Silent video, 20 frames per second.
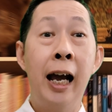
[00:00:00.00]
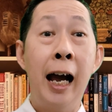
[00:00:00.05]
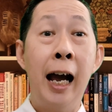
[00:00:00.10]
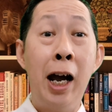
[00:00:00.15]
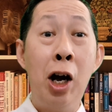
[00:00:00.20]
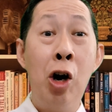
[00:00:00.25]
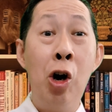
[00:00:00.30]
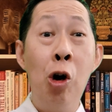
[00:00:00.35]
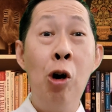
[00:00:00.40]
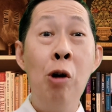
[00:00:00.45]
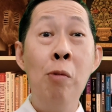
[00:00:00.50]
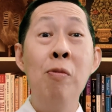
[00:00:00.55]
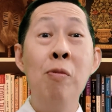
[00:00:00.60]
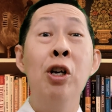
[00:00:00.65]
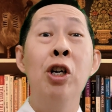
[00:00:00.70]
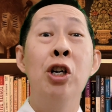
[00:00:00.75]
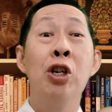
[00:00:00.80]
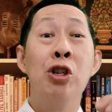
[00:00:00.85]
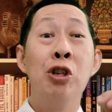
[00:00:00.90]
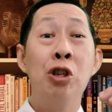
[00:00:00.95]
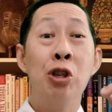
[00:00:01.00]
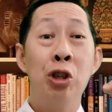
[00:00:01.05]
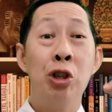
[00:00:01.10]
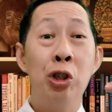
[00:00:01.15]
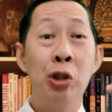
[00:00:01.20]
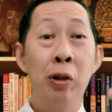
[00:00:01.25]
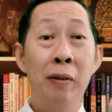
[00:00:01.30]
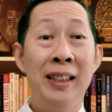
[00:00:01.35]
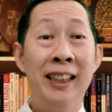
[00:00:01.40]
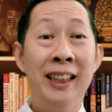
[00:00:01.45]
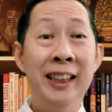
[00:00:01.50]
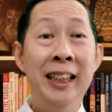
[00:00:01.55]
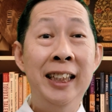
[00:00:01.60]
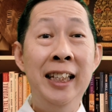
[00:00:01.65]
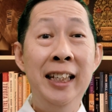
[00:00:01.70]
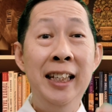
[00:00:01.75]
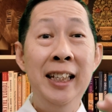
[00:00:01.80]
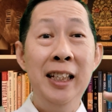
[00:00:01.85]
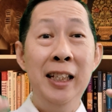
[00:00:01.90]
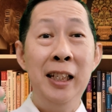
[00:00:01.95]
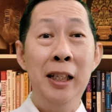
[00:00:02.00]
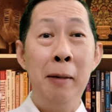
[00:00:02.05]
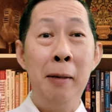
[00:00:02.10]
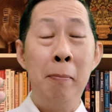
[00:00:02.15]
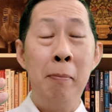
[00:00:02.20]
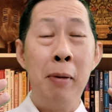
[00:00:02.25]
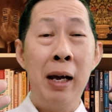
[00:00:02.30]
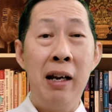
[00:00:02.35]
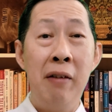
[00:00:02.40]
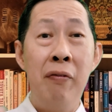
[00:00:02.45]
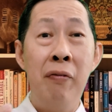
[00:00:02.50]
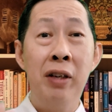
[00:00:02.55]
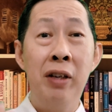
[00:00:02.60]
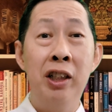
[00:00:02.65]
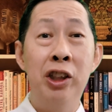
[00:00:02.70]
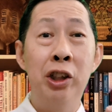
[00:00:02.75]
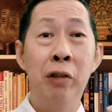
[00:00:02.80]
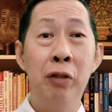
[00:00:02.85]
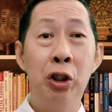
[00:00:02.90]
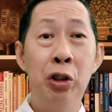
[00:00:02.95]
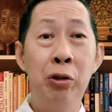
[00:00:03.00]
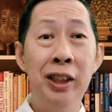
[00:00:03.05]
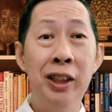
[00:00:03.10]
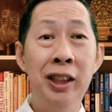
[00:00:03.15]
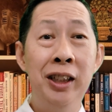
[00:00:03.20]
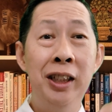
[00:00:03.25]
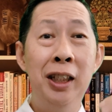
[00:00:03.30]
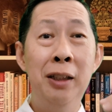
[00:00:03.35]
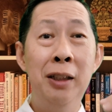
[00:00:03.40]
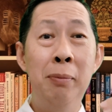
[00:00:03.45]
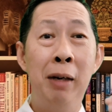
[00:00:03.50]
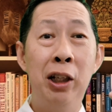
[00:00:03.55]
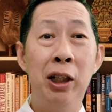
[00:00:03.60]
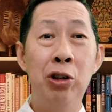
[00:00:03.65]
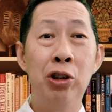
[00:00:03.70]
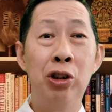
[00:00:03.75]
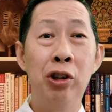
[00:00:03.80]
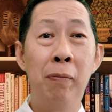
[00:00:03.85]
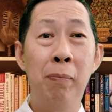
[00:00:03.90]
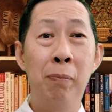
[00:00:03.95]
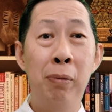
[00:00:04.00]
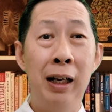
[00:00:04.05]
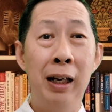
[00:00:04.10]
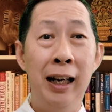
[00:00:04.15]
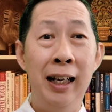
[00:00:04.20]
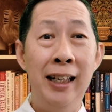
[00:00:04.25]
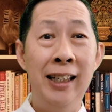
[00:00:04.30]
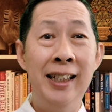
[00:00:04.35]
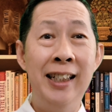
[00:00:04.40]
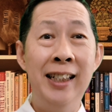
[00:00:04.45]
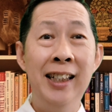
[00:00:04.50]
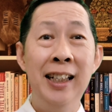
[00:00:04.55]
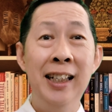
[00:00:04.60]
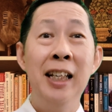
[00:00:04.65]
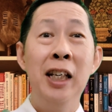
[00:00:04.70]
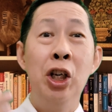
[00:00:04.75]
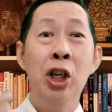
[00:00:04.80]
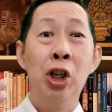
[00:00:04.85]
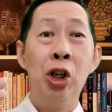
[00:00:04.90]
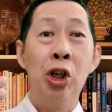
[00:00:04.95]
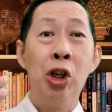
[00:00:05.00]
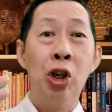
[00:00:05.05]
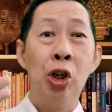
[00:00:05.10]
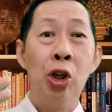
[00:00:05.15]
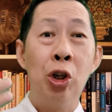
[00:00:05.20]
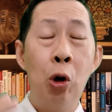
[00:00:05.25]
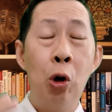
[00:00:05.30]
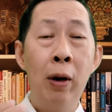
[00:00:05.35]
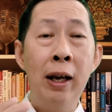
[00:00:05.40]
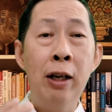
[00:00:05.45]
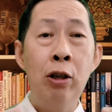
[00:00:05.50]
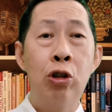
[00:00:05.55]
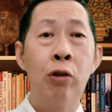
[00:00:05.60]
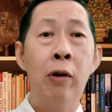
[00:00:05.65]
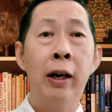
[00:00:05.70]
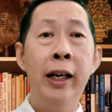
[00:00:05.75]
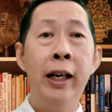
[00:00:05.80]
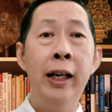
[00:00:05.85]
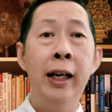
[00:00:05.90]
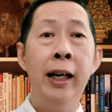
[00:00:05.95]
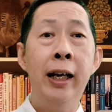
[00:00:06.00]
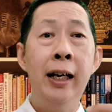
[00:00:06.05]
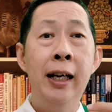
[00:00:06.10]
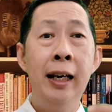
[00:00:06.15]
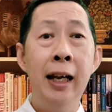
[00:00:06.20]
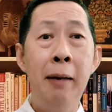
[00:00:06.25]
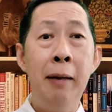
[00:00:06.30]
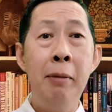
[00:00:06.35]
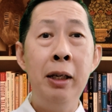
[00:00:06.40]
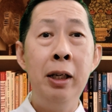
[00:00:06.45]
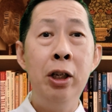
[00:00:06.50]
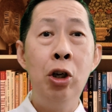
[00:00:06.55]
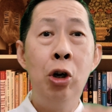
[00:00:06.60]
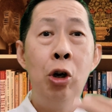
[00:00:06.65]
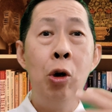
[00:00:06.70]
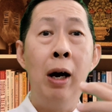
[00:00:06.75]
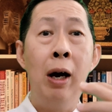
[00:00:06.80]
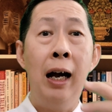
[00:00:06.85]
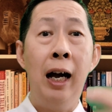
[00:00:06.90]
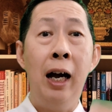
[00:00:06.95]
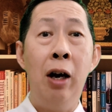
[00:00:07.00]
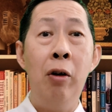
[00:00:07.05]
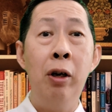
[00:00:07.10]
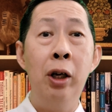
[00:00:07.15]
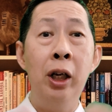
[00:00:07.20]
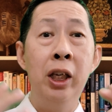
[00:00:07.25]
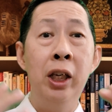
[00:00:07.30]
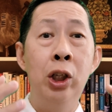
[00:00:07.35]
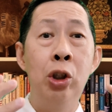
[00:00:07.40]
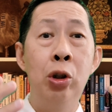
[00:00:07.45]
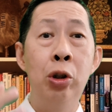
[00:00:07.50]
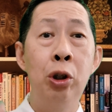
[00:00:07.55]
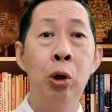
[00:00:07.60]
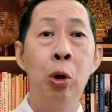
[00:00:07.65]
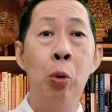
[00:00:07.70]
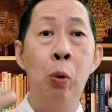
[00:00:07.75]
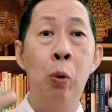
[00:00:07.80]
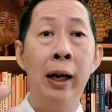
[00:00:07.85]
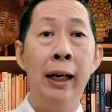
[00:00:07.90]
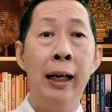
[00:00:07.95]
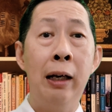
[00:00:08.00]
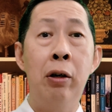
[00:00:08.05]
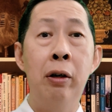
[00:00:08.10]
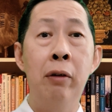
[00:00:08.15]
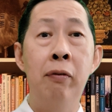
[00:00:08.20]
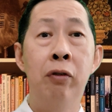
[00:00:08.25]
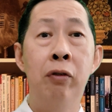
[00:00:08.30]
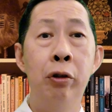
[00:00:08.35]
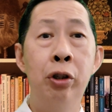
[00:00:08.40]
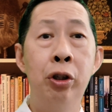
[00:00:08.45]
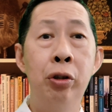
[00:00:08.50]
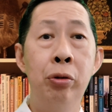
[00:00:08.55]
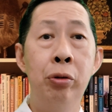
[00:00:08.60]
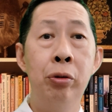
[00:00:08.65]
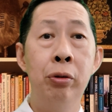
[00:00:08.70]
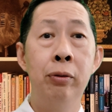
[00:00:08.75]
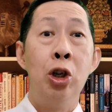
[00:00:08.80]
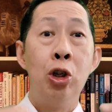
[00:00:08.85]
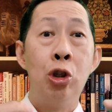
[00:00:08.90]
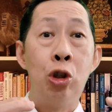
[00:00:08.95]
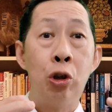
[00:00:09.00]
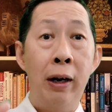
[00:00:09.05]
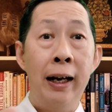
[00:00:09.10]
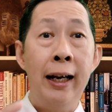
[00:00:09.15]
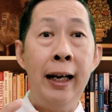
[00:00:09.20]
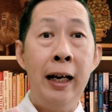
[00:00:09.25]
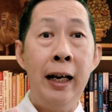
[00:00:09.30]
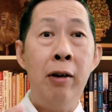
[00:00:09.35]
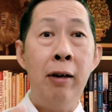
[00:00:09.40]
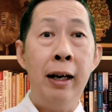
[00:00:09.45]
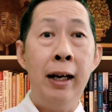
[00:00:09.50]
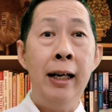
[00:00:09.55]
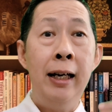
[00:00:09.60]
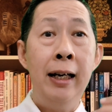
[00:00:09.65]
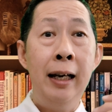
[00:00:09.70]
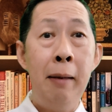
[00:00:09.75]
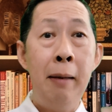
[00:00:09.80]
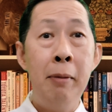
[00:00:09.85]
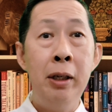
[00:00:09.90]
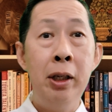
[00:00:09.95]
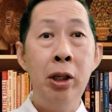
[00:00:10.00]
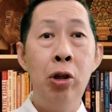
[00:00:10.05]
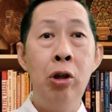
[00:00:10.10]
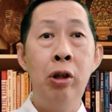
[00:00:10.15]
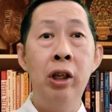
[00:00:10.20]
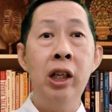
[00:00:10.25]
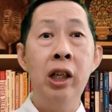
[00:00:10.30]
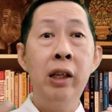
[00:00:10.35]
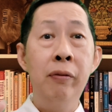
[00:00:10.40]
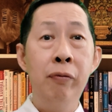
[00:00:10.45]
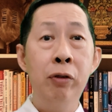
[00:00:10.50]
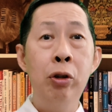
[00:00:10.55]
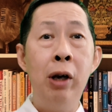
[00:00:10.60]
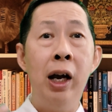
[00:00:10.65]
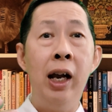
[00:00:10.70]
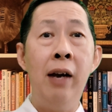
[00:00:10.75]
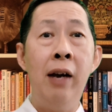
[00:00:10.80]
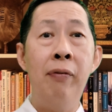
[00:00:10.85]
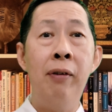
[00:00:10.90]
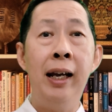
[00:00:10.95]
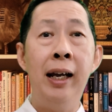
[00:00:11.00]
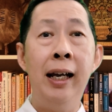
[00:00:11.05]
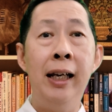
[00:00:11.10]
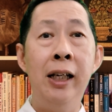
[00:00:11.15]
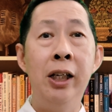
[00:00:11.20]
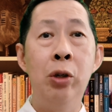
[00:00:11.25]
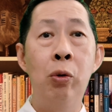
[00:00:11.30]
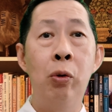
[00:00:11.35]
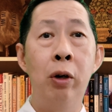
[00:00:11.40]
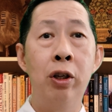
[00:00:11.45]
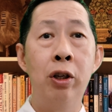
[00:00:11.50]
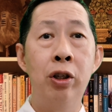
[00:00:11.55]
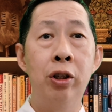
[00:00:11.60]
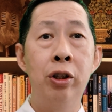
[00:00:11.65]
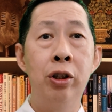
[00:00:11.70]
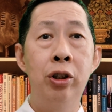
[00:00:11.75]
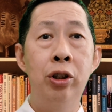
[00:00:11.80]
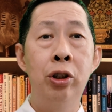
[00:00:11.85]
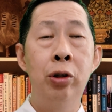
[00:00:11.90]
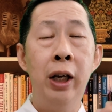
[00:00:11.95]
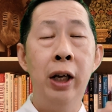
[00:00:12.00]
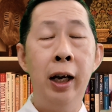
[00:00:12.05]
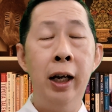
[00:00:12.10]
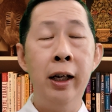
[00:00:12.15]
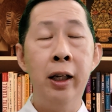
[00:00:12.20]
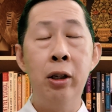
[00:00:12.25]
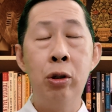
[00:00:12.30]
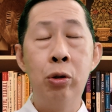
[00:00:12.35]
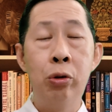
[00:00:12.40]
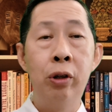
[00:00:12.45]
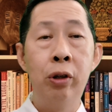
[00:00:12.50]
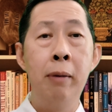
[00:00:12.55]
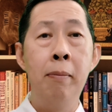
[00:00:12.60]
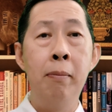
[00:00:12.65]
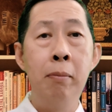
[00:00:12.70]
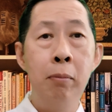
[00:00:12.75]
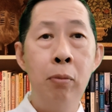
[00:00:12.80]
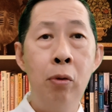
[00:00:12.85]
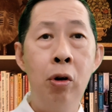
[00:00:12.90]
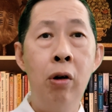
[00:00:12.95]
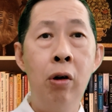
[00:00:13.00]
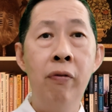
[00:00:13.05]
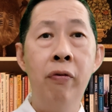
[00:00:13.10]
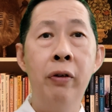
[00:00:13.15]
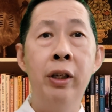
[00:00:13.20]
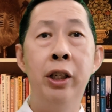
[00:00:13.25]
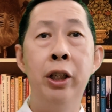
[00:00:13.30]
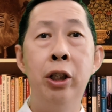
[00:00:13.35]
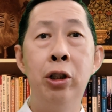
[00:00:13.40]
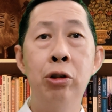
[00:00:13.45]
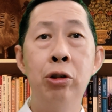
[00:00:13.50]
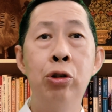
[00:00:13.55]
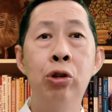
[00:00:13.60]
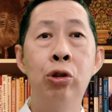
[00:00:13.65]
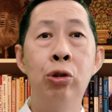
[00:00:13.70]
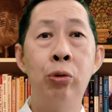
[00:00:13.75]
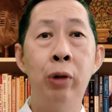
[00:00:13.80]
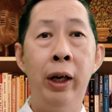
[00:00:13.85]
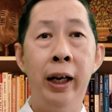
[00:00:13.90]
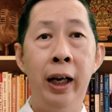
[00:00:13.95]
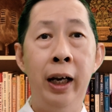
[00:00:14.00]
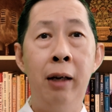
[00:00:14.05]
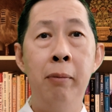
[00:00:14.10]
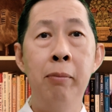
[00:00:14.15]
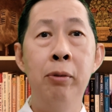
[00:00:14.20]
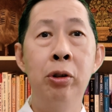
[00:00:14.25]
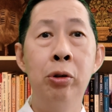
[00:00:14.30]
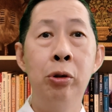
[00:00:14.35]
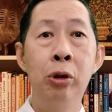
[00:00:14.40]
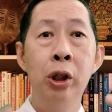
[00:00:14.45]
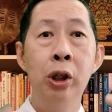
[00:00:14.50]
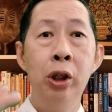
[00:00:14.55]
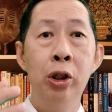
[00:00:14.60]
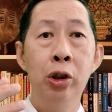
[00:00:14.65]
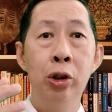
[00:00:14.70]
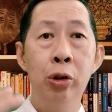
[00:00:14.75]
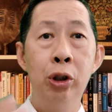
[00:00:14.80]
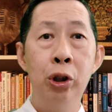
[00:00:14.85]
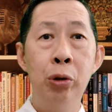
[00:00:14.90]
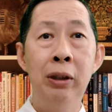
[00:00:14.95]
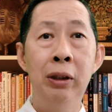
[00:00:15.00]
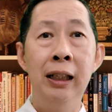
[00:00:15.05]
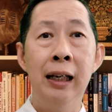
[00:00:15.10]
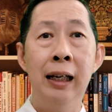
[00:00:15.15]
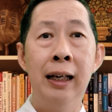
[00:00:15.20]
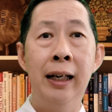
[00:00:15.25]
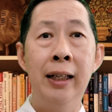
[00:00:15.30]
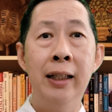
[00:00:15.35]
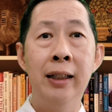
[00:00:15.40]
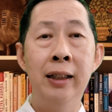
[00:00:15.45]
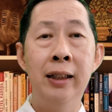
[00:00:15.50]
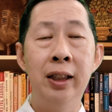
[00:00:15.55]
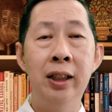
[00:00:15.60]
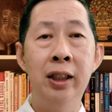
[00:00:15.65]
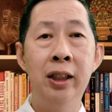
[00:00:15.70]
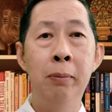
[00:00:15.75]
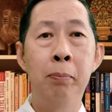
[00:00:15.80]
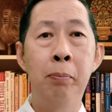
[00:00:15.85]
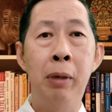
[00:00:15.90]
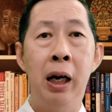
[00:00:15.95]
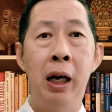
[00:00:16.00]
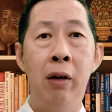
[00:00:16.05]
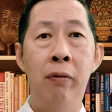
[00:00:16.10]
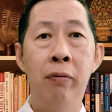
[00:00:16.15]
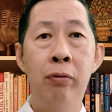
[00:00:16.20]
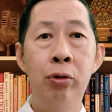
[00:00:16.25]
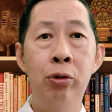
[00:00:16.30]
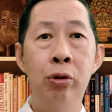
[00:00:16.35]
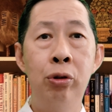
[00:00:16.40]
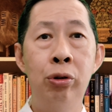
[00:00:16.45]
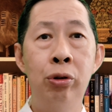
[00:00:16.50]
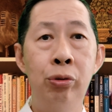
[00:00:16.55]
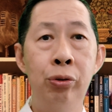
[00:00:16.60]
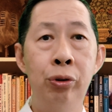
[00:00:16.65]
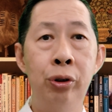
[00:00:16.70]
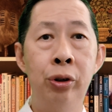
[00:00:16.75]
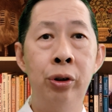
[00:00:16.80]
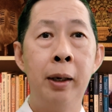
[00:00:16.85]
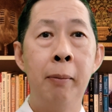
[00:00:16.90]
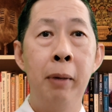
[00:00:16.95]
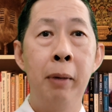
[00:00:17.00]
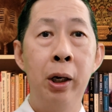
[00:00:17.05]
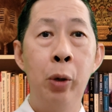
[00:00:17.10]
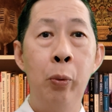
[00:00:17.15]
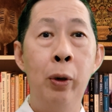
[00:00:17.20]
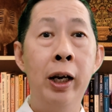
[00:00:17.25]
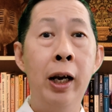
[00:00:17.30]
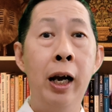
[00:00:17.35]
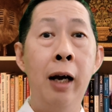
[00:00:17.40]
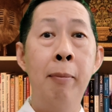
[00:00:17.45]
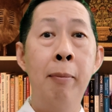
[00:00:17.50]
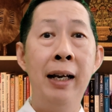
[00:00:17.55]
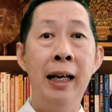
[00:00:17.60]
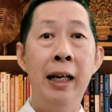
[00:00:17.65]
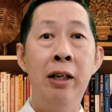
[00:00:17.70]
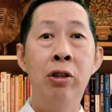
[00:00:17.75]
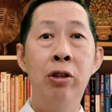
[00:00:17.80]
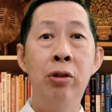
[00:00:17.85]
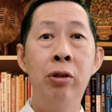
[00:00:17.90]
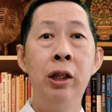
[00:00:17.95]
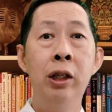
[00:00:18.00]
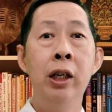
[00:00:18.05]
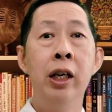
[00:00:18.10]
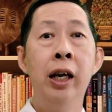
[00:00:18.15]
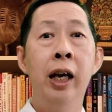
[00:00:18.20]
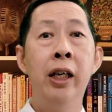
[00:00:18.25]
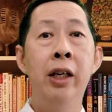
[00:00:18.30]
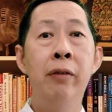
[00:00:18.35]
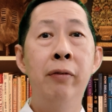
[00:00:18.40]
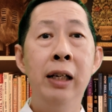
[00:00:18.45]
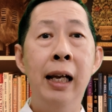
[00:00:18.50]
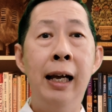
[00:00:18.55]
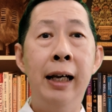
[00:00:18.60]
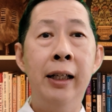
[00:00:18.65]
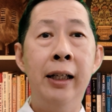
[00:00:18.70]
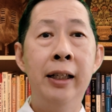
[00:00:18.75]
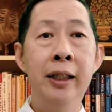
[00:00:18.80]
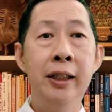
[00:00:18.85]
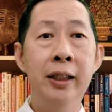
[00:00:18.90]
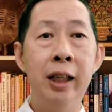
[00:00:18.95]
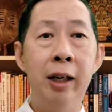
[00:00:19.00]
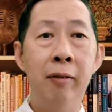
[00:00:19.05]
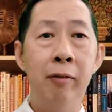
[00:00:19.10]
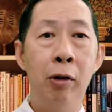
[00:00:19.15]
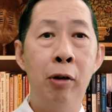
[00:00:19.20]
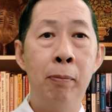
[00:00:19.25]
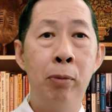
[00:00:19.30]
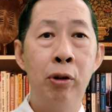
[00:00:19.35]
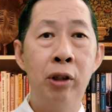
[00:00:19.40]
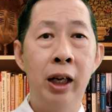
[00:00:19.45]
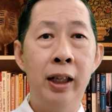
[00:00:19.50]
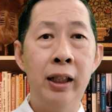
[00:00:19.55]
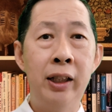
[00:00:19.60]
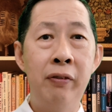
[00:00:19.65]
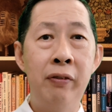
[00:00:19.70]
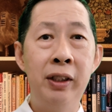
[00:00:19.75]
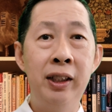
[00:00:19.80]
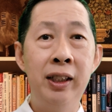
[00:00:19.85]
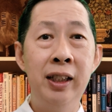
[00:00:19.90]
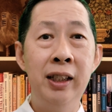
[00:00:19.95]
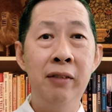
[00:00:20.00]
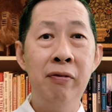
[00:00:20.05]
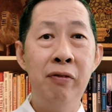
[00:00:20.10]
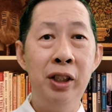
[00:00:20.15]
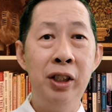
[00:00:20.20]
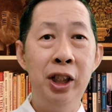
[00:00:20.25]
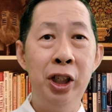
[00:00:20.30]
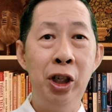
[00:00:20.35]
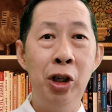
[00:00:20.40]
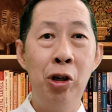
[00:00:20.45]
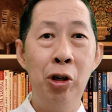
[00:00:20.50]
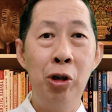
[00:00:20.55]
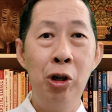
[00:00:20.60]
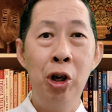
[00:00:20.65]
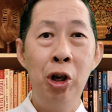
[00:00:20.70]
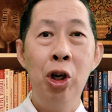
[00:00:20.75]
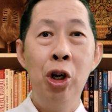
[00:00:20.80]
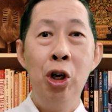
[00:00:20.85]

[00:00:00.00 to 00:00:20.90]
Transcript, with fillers: I hope you've seen the benefits of using this Microsoft Planner. Go and try it and let me know how it going to work out for you. Try it out and let me know if you have any questions so that I can create more videos to help you to utilize these powerful tools. By the way, I'm Andrew, and if you like this type of productivity video,